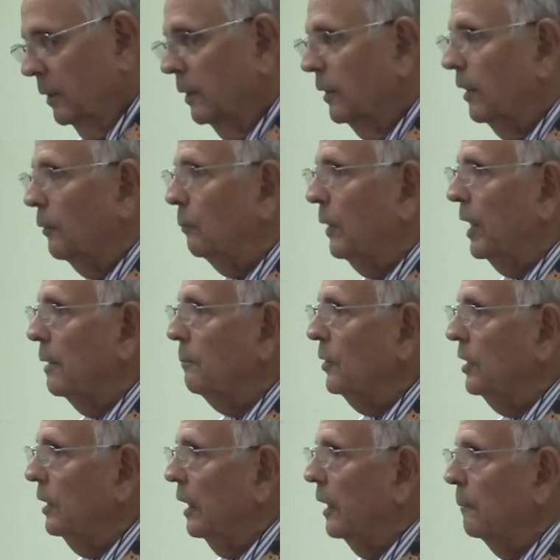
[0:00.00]
It may
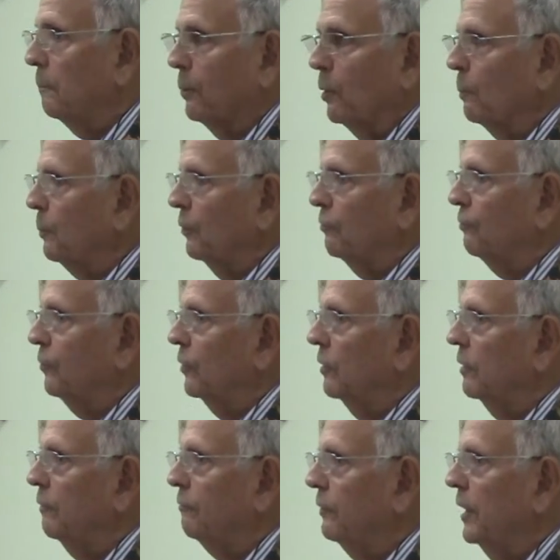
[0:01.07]
be a purposeful
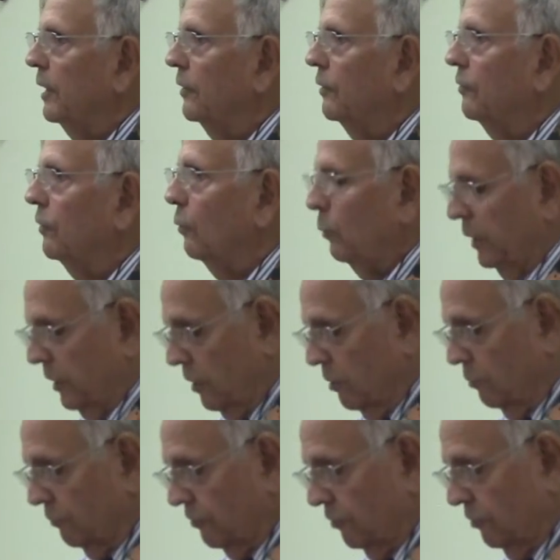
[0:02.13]
event that we
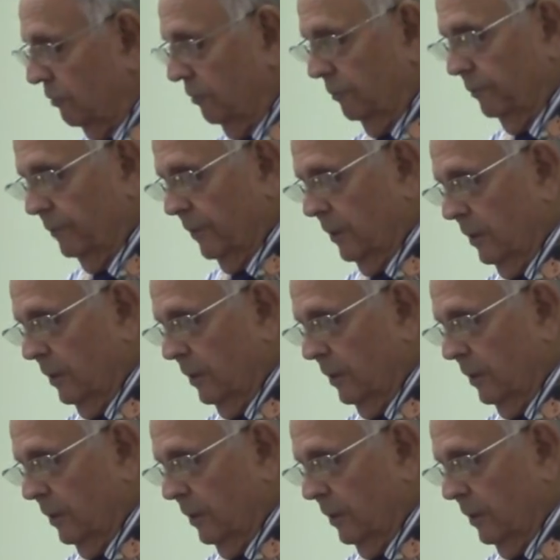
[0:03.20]
go to,